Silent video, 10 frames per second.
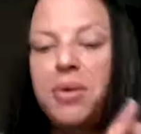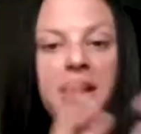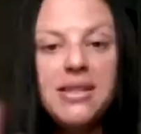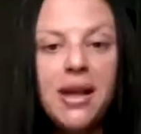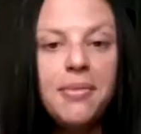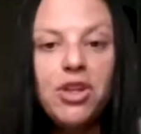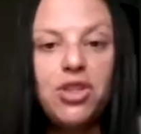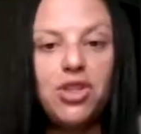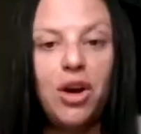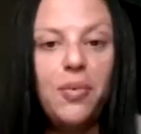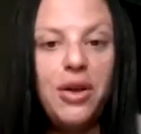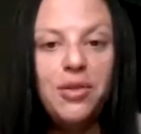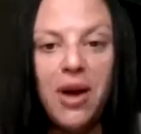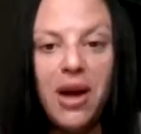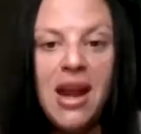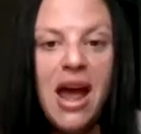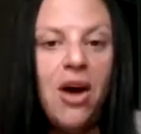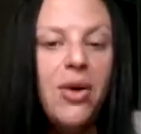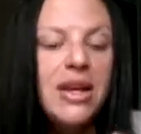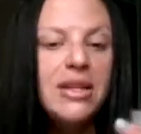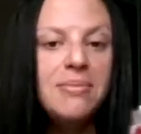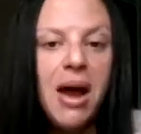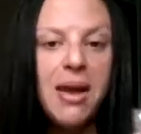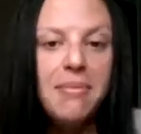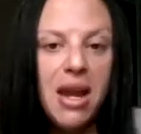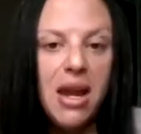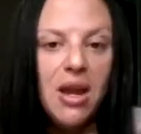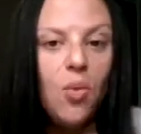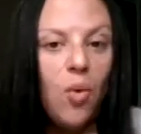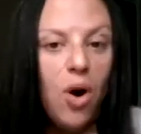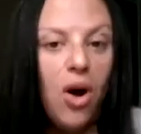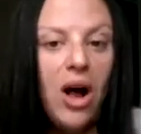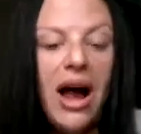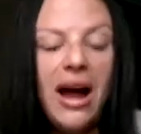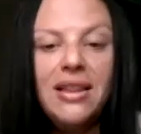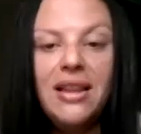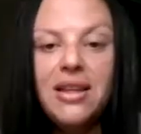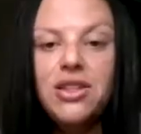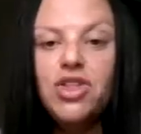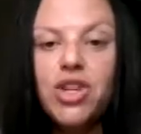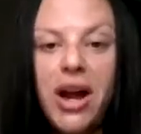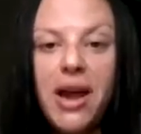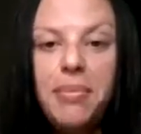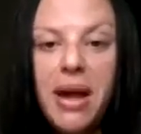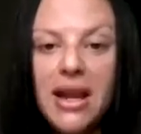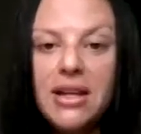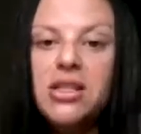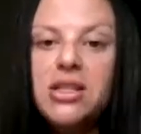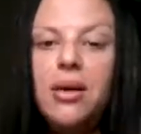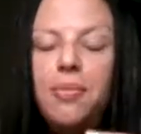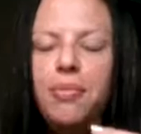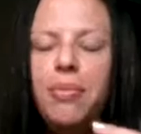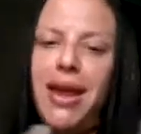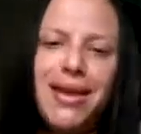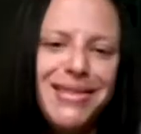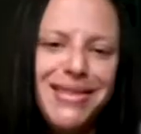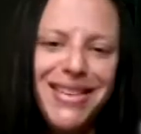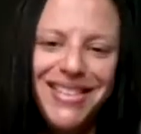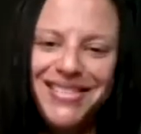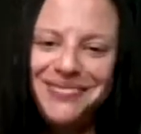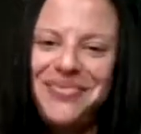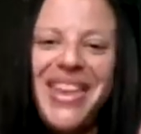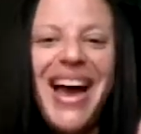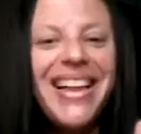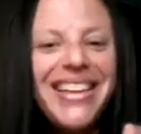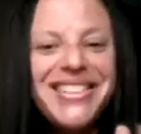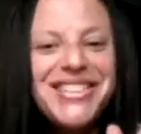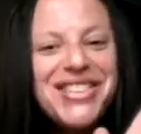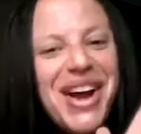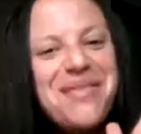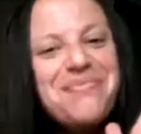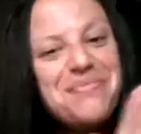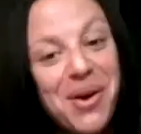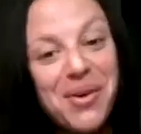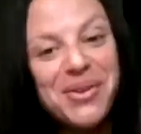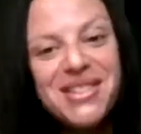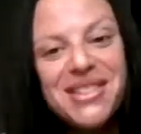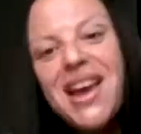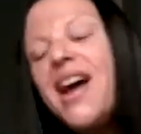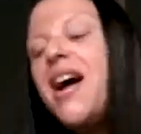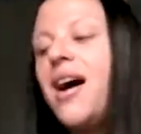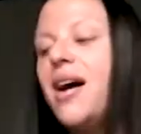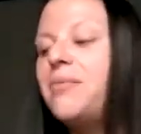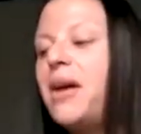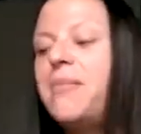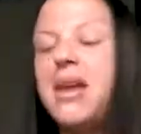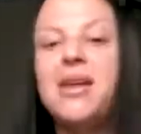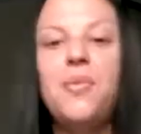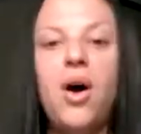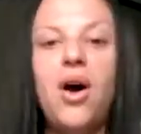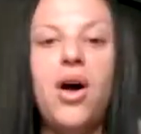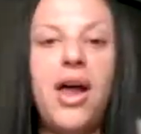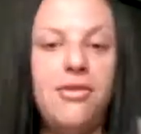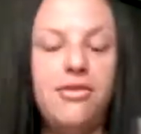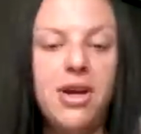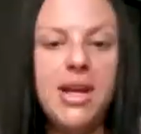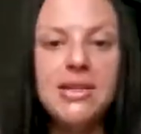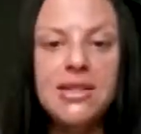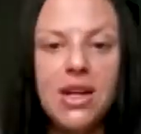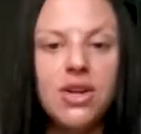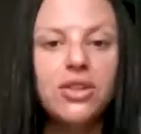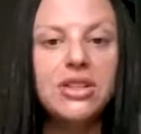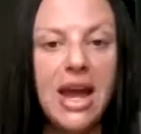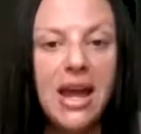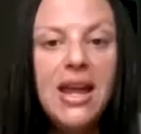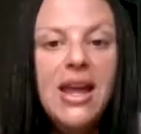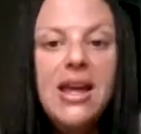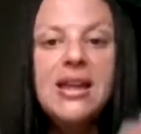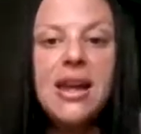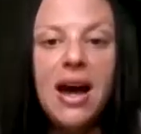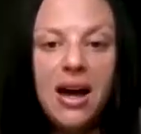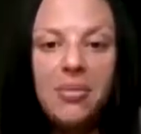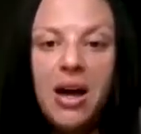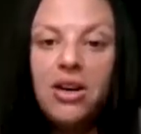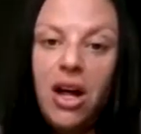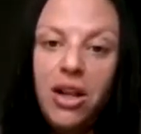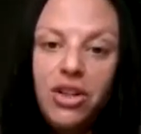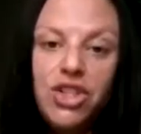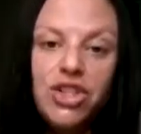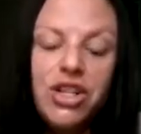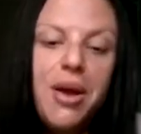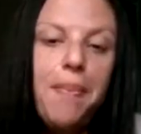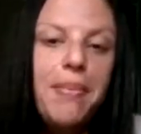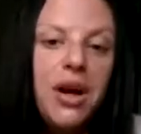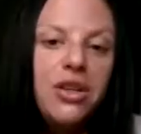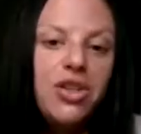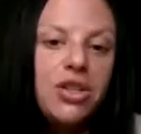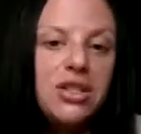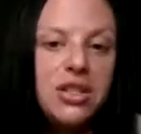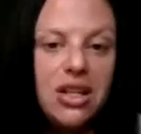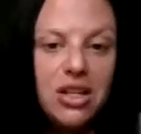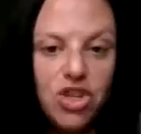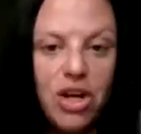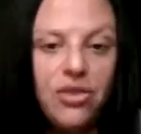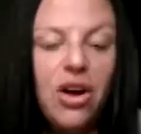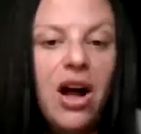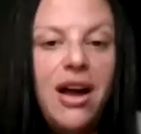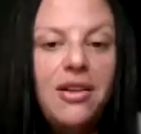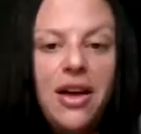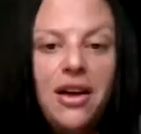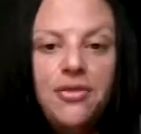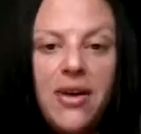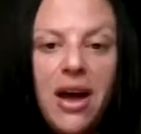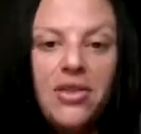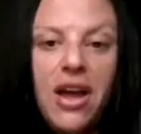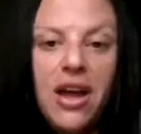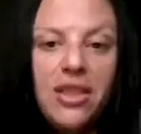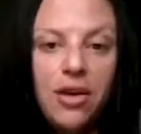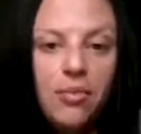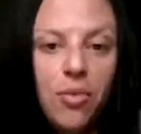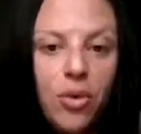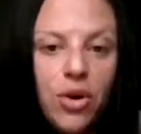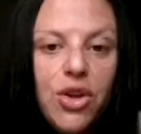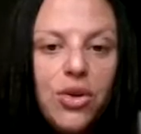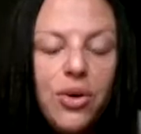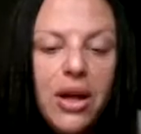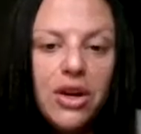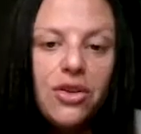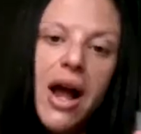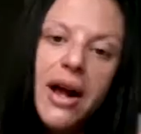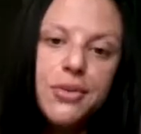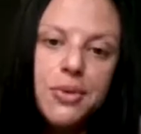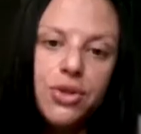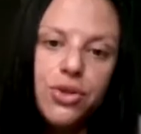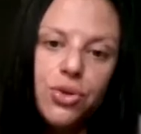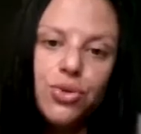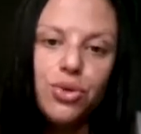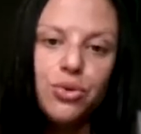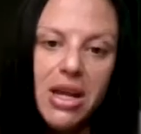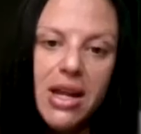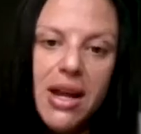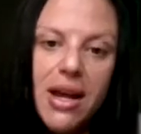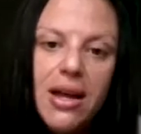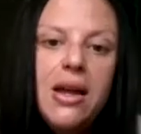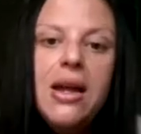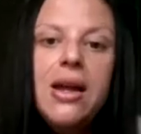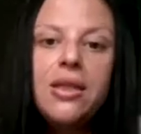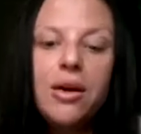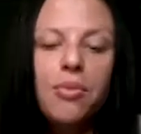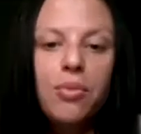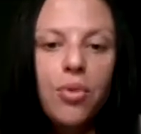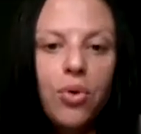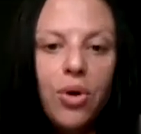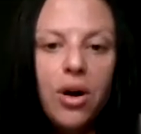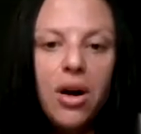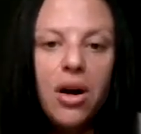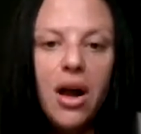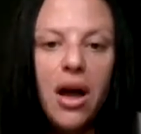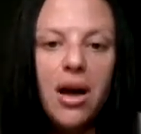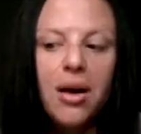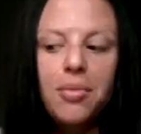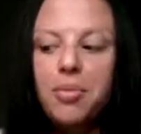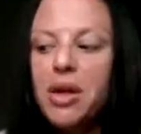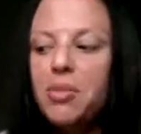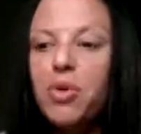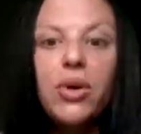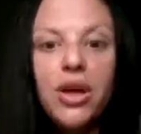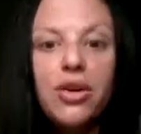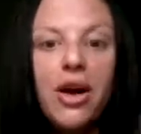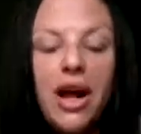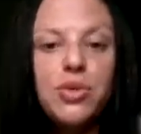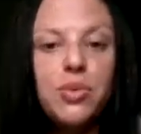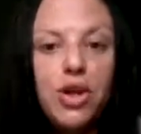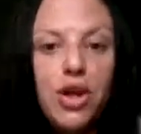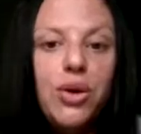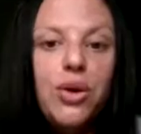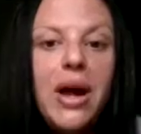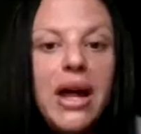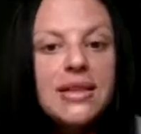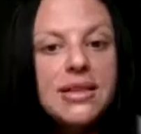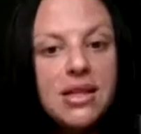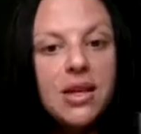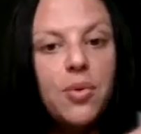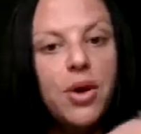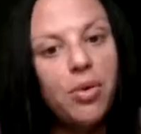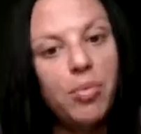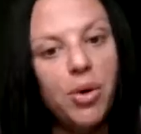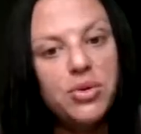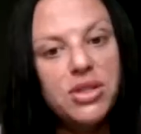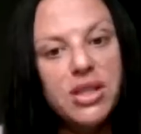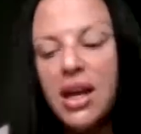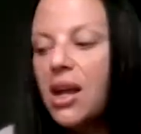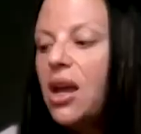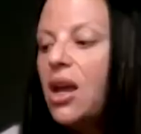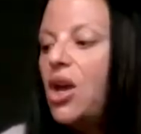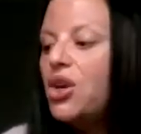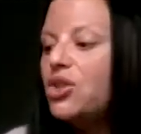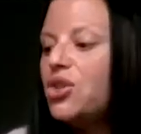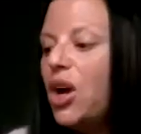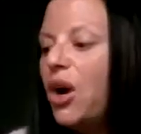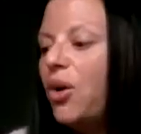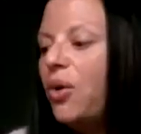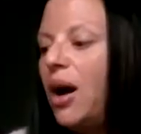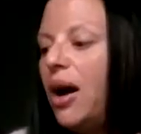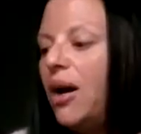place I'm going to start with right now is my main wall. I like to try and paste. I like to try and post on my main wall every single day. Not about Color Street, but just in general. I have found that the more you interact with your social media, the more people interact with you and see what you're posting. So